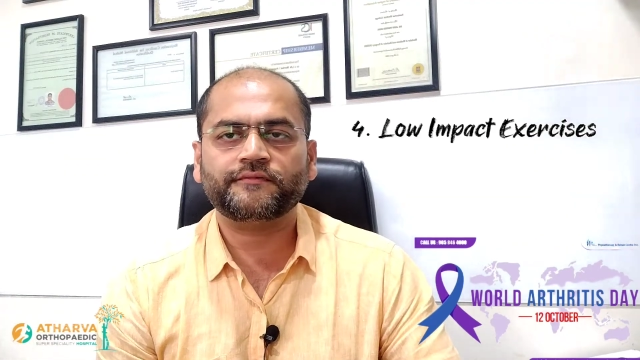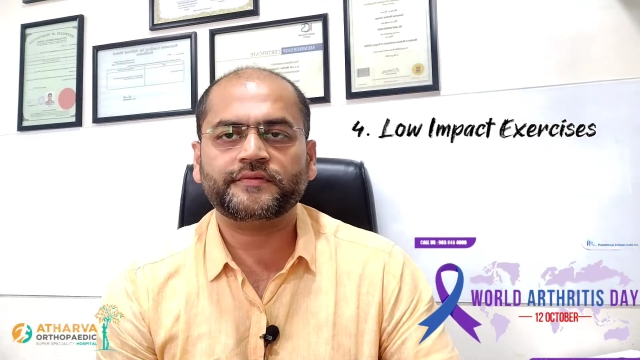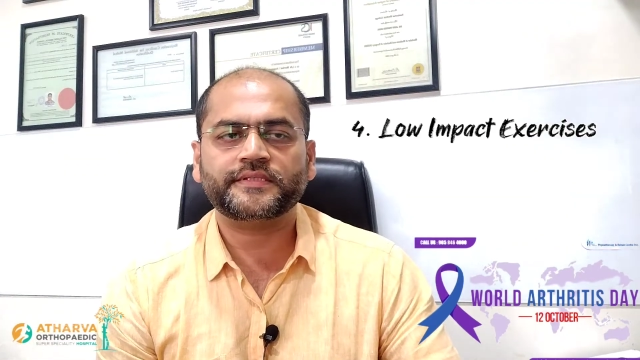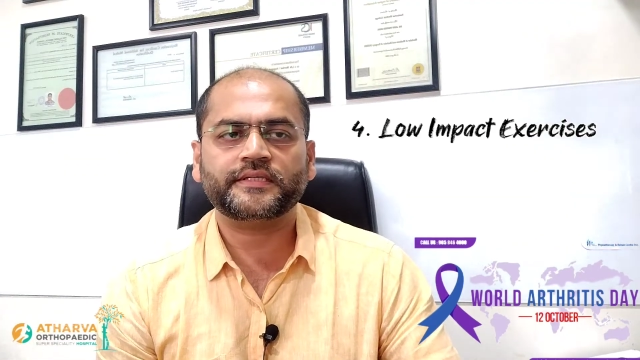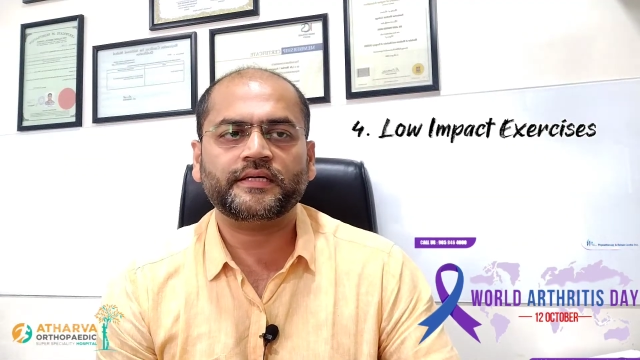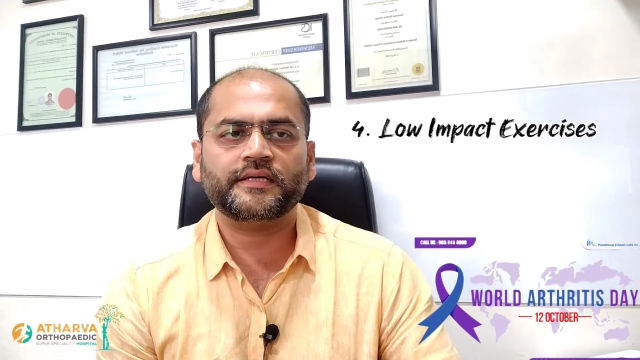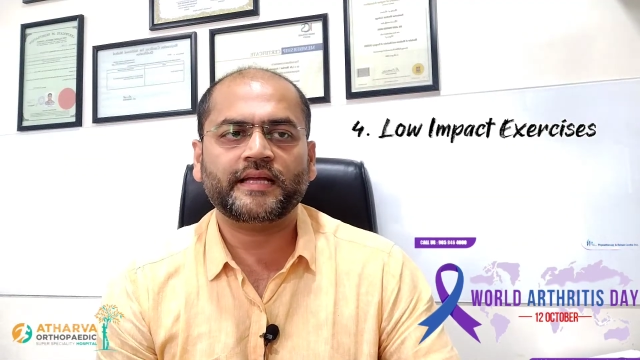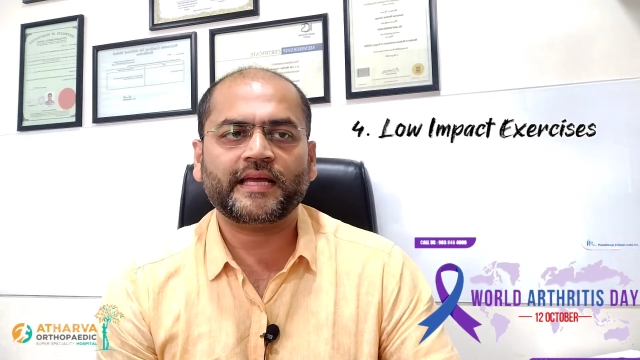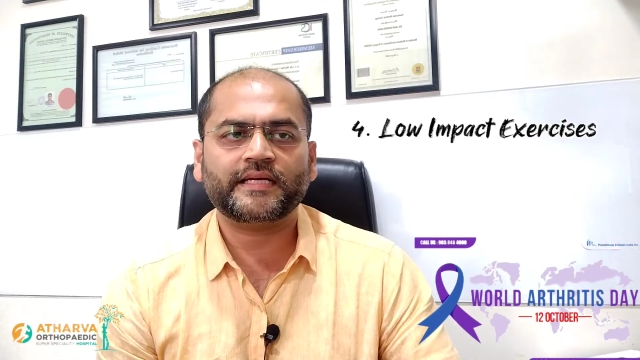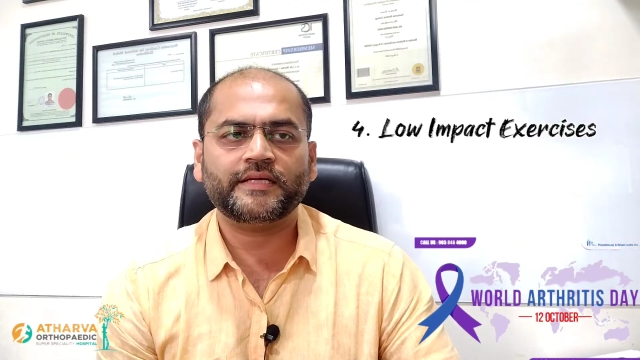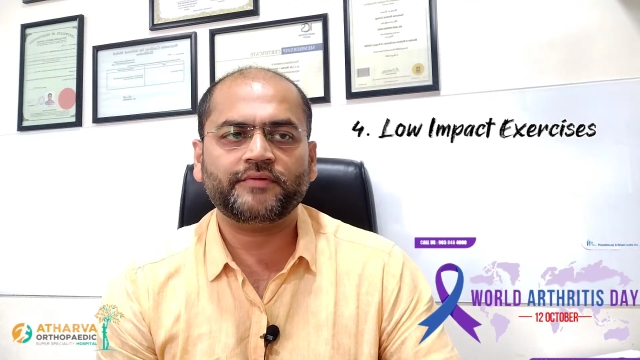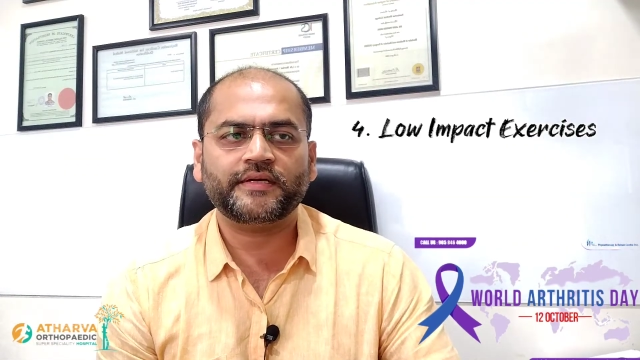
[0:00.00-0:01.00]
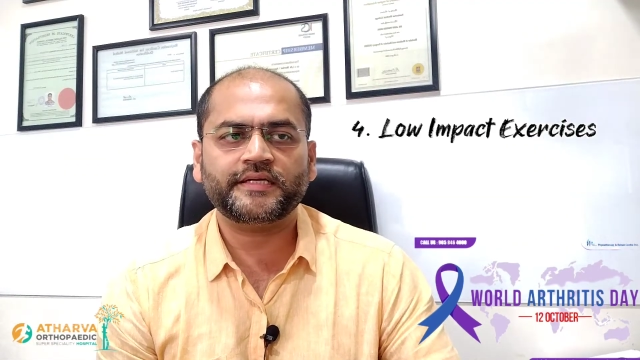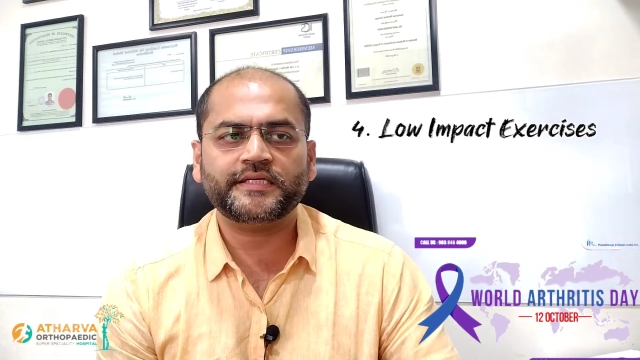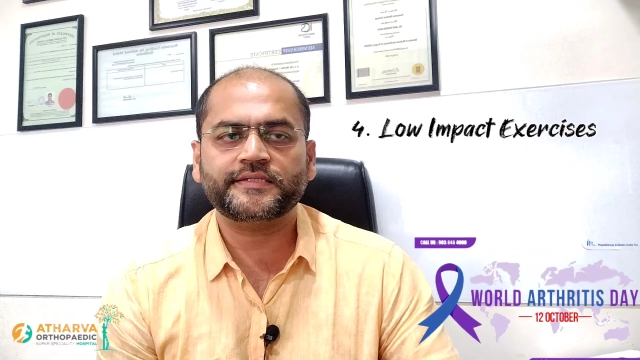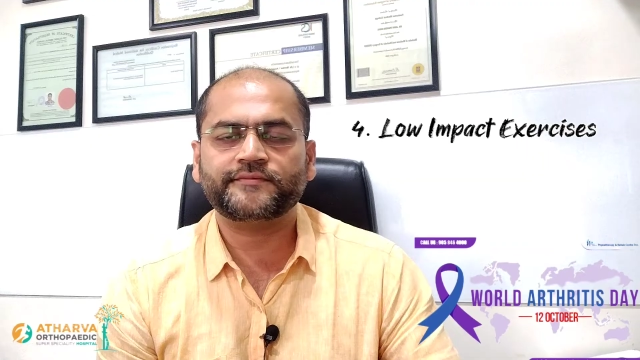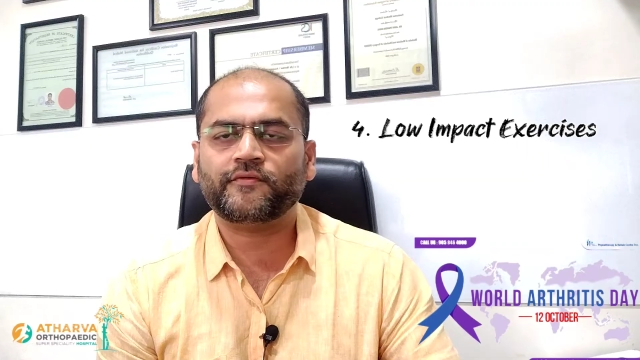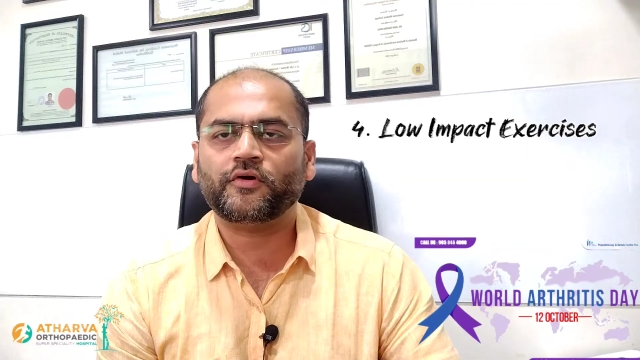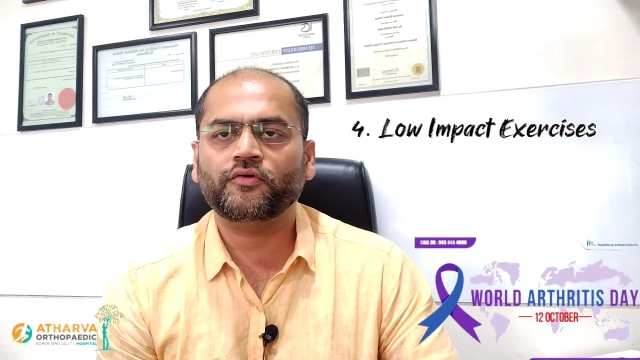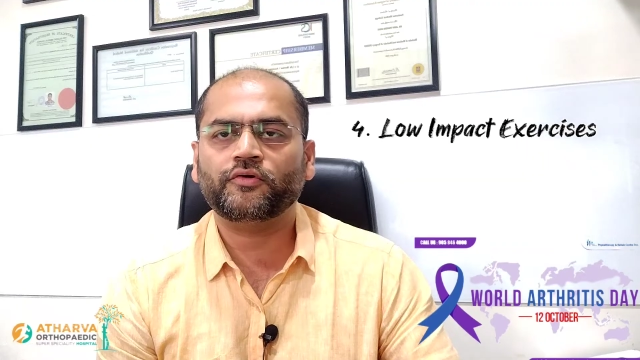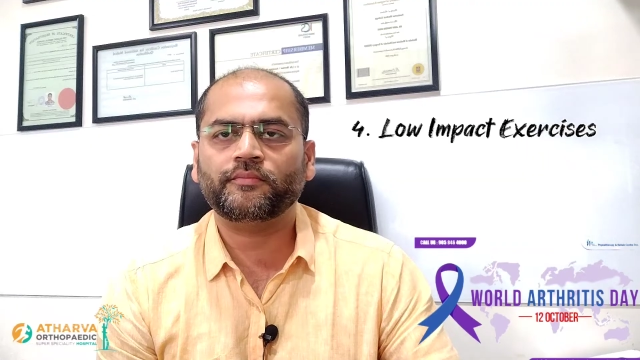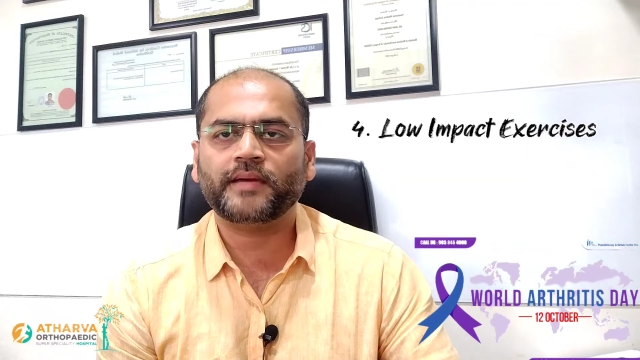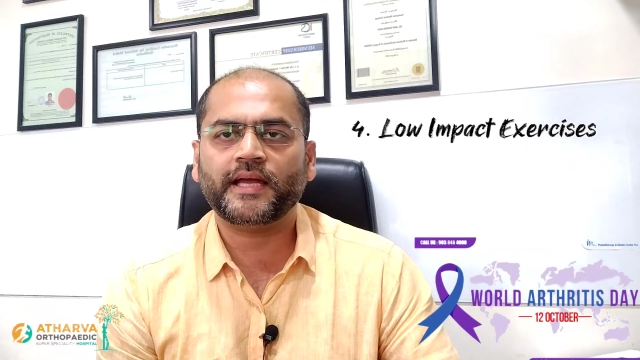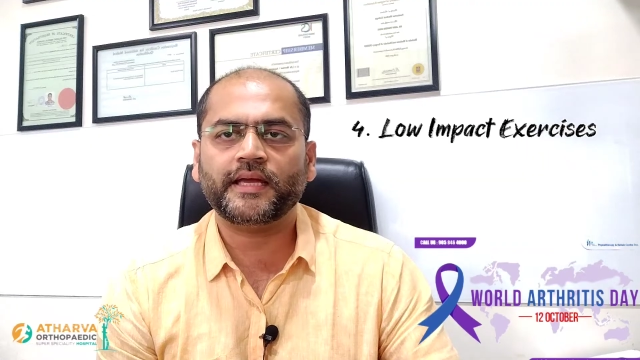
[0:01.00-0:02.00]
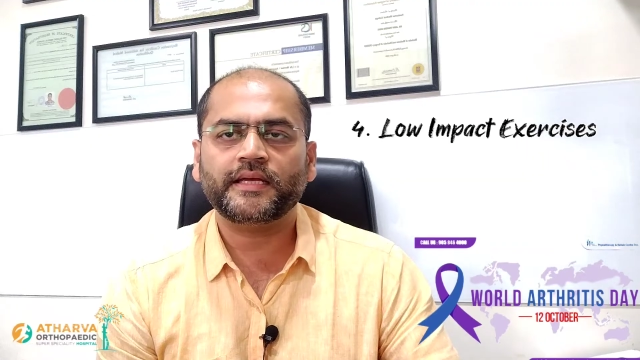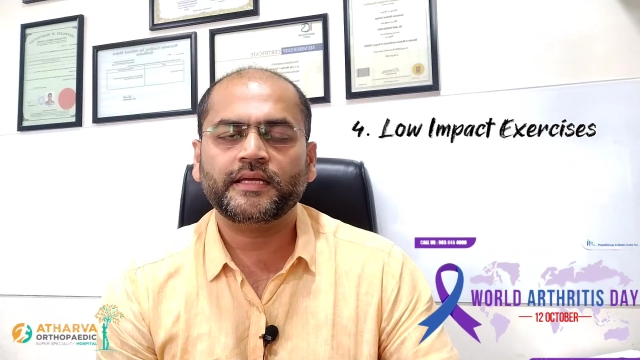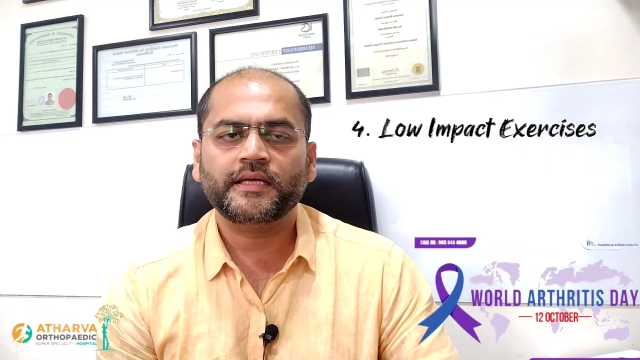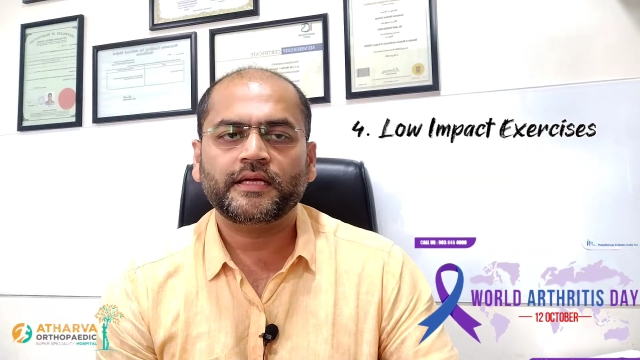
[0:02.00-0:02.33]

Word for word: physical activities followed by